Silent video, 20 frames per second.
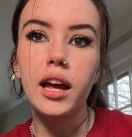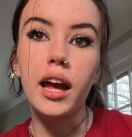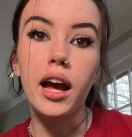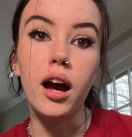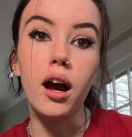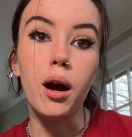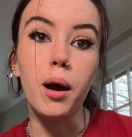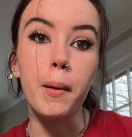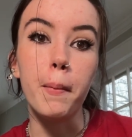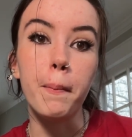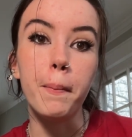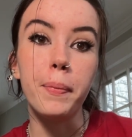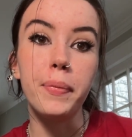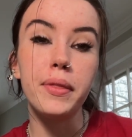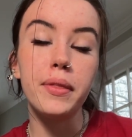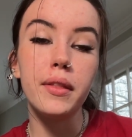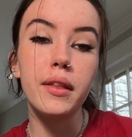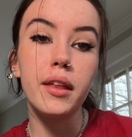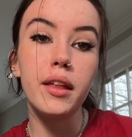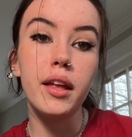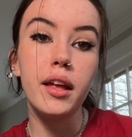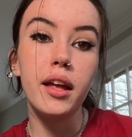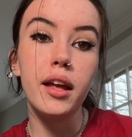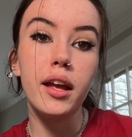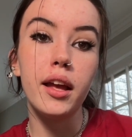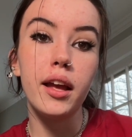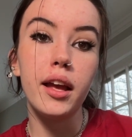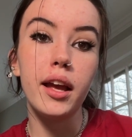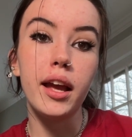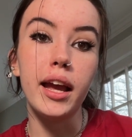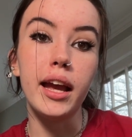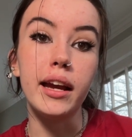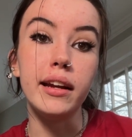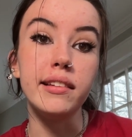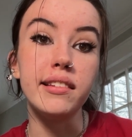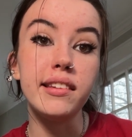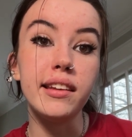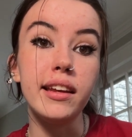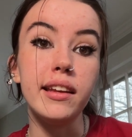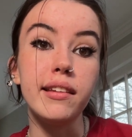
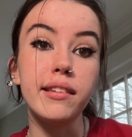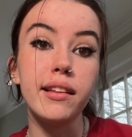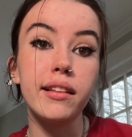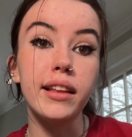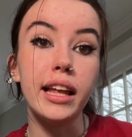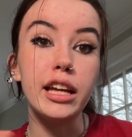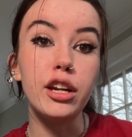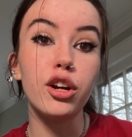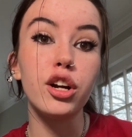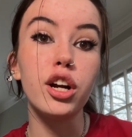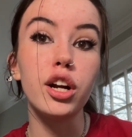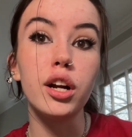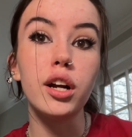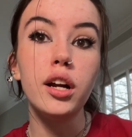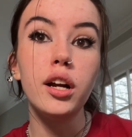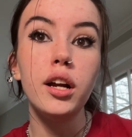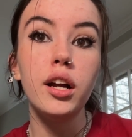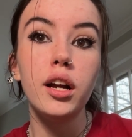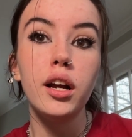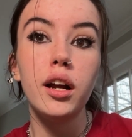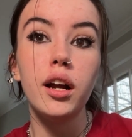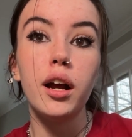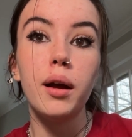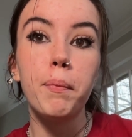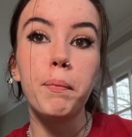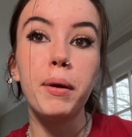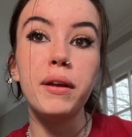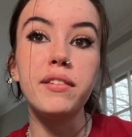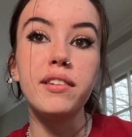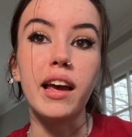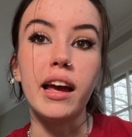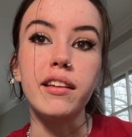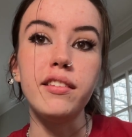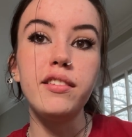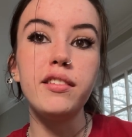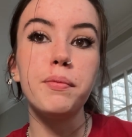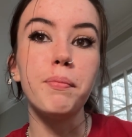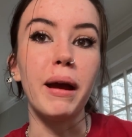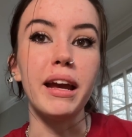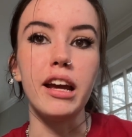and is later
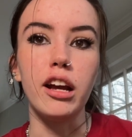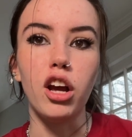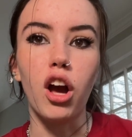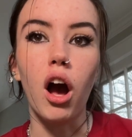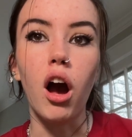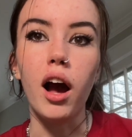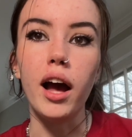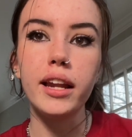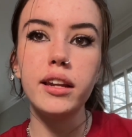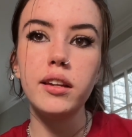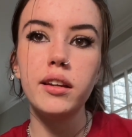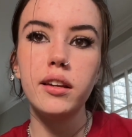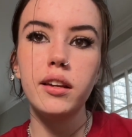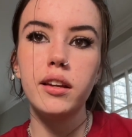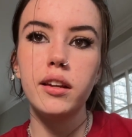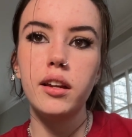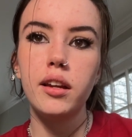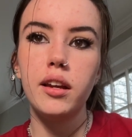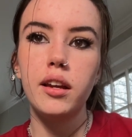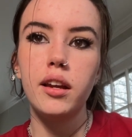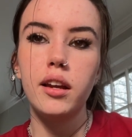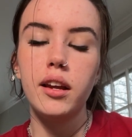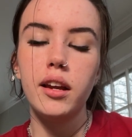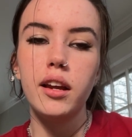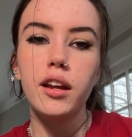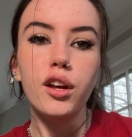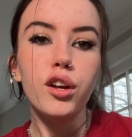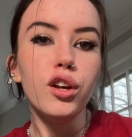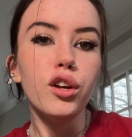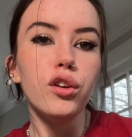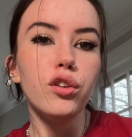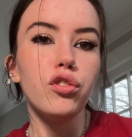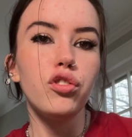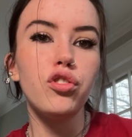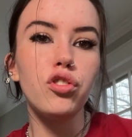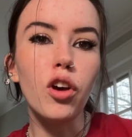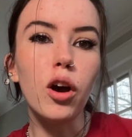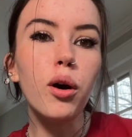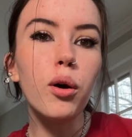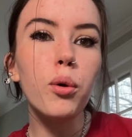possessed by a god.
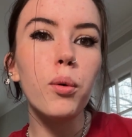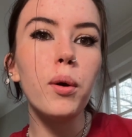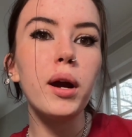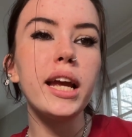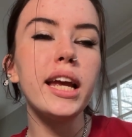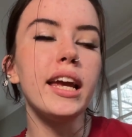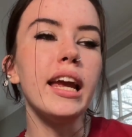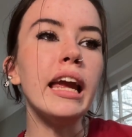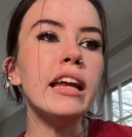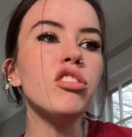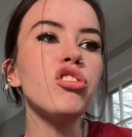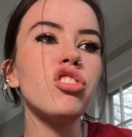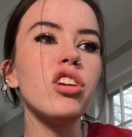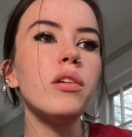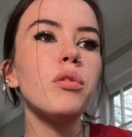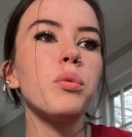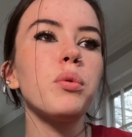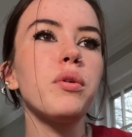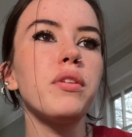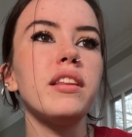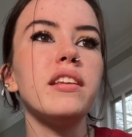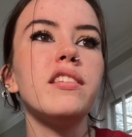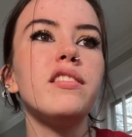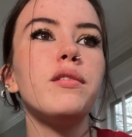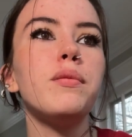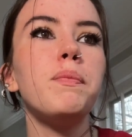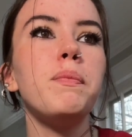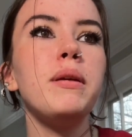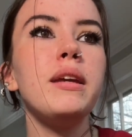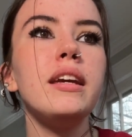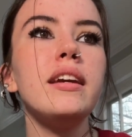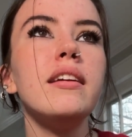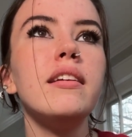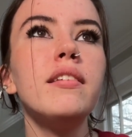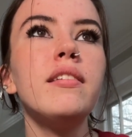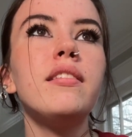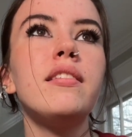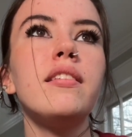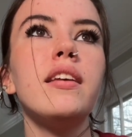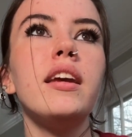So in general, this
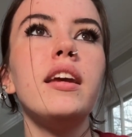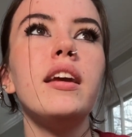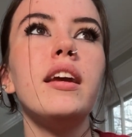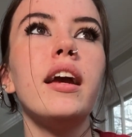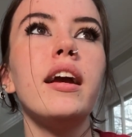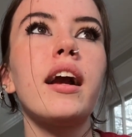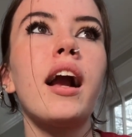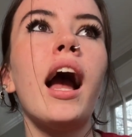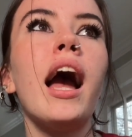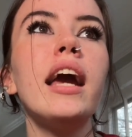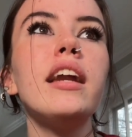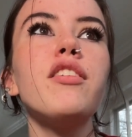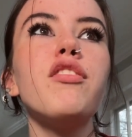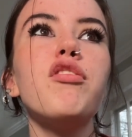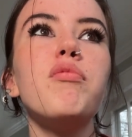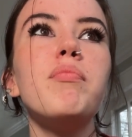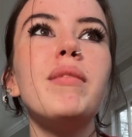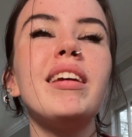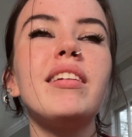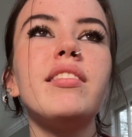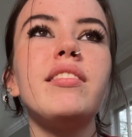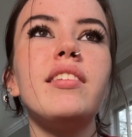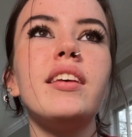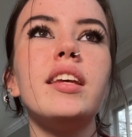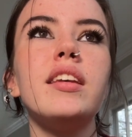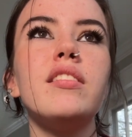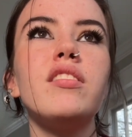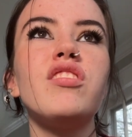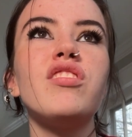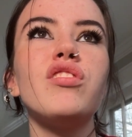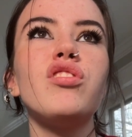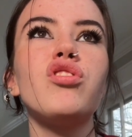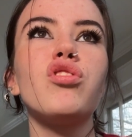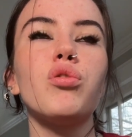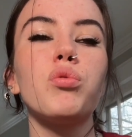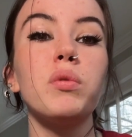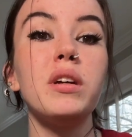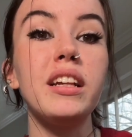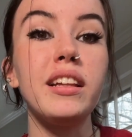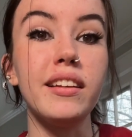piece kind of mixes
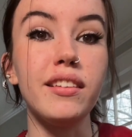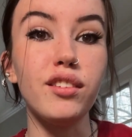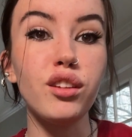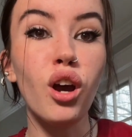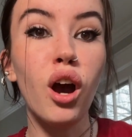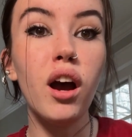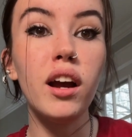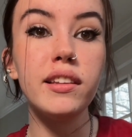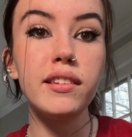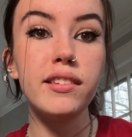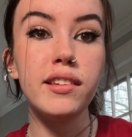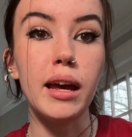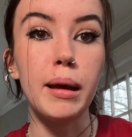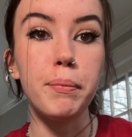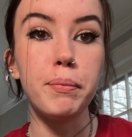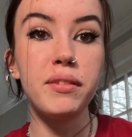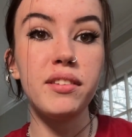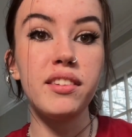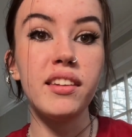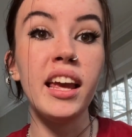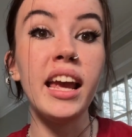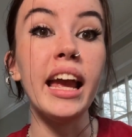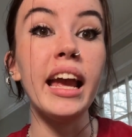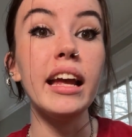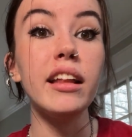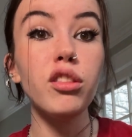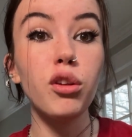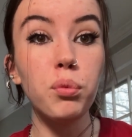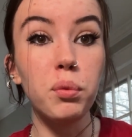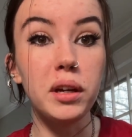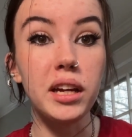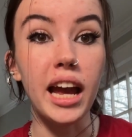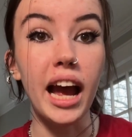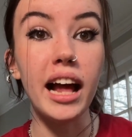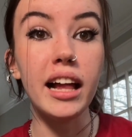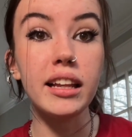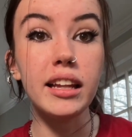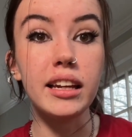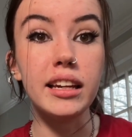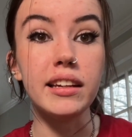surrealist concepts and the
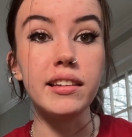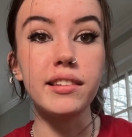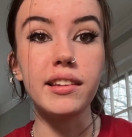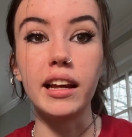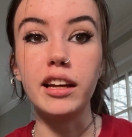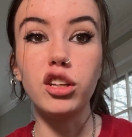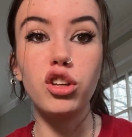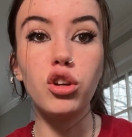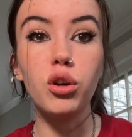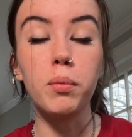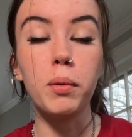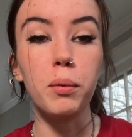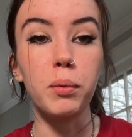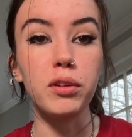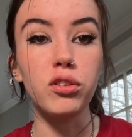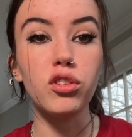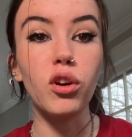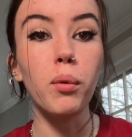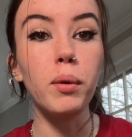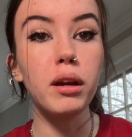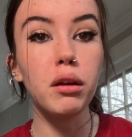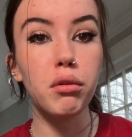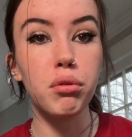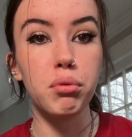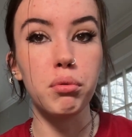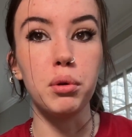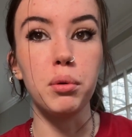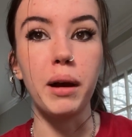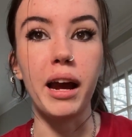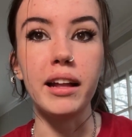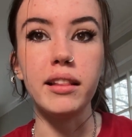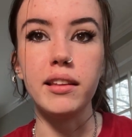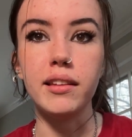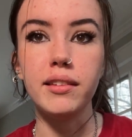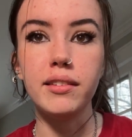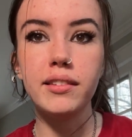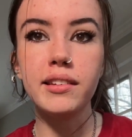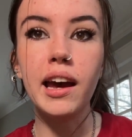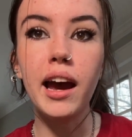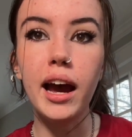realities that Cuba was going through at
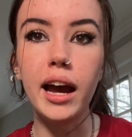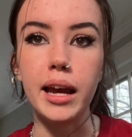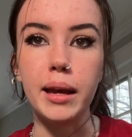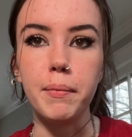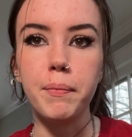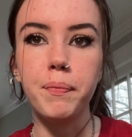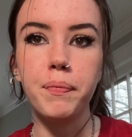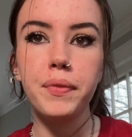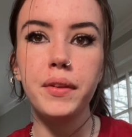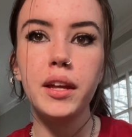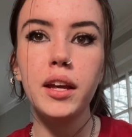this time.